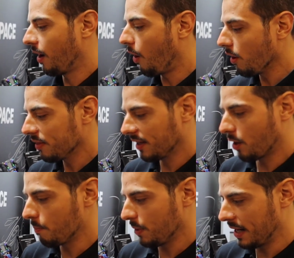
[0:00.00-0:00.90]
All the
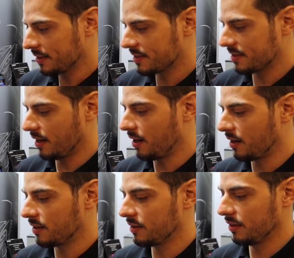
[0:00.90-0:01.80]
components
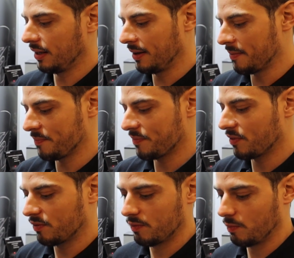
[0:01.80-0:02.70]
are
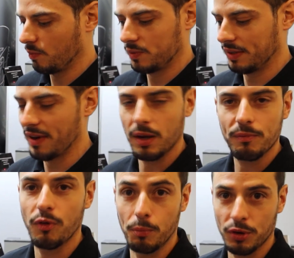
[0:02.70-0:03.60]

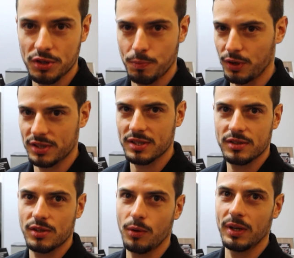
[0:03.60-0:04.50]
developed for motorsports,
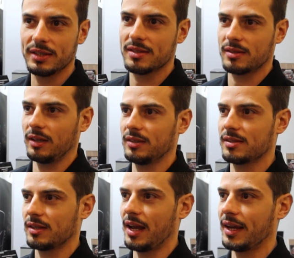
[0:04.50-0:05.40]
so it's
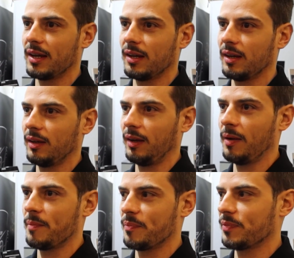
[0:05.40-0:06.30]
like
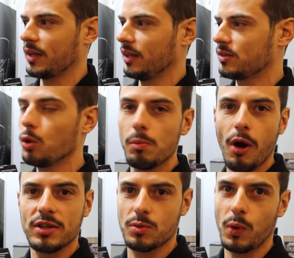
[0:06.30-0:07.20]
a
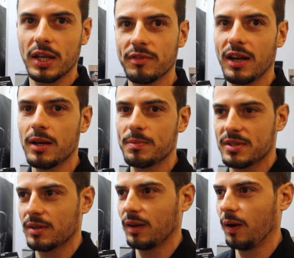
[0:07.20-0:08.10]
toolbox we
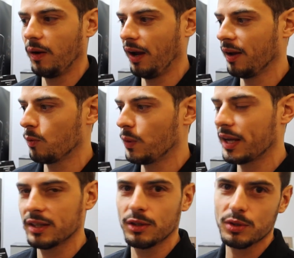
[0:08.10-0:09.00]
developed. We
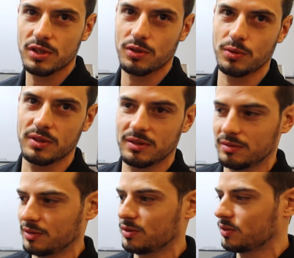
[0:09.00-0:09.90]
can use
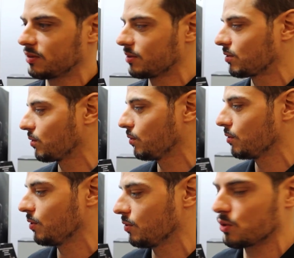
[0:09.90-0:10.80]

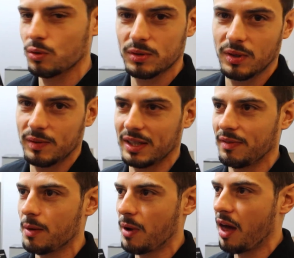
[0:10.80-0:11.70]
to
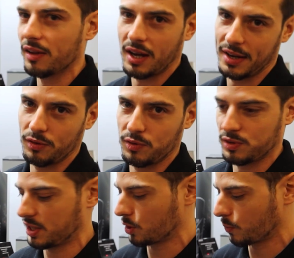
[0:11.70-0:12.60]
develop other kind of
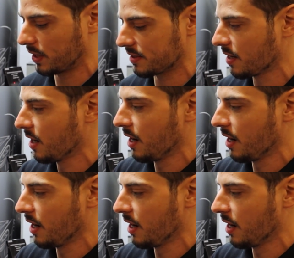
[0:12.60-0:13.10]
steering wheels.